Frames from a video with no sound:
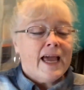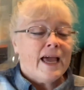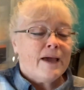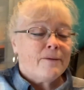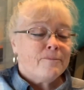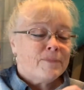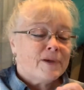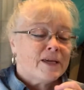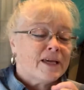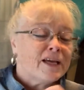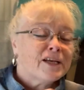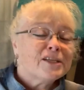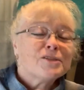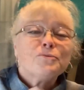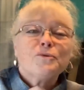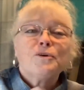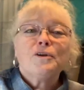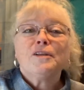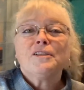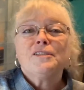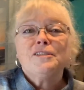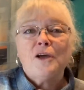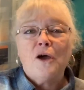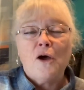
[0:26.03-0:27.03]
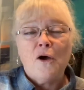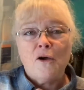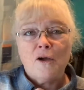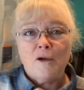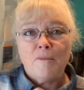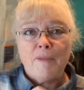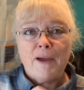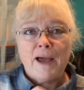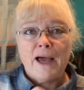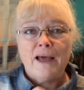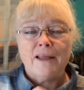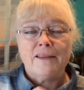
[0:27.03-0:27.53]
because we're going to talk
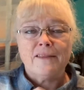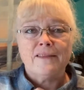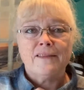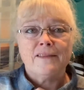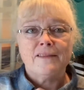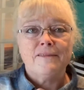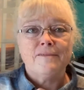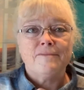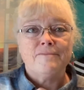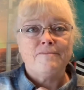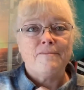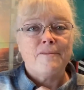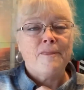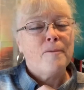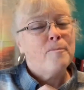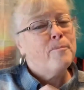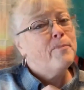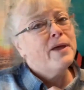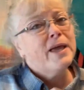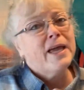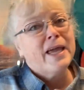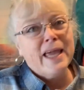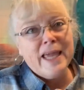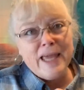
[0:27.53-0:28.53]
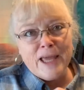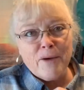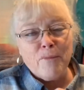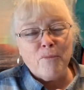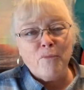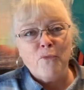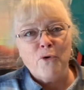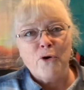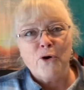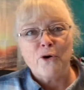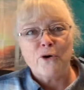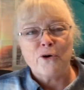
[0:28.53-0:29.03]
about the big M
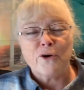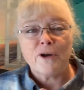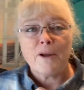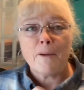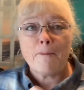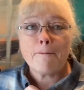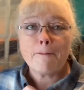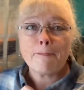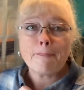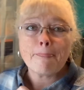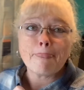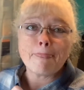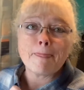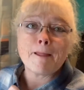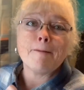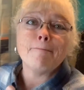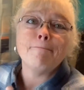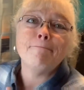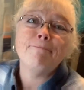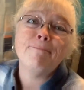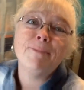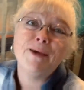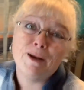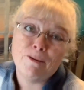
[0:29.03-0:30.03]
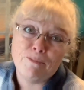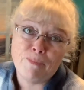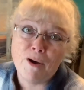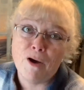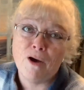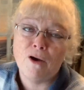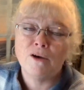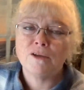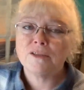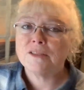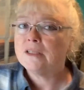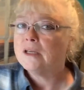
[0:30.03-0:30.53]
word,
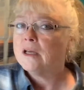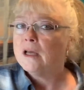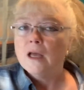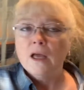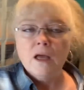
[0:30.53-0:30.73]
menopause.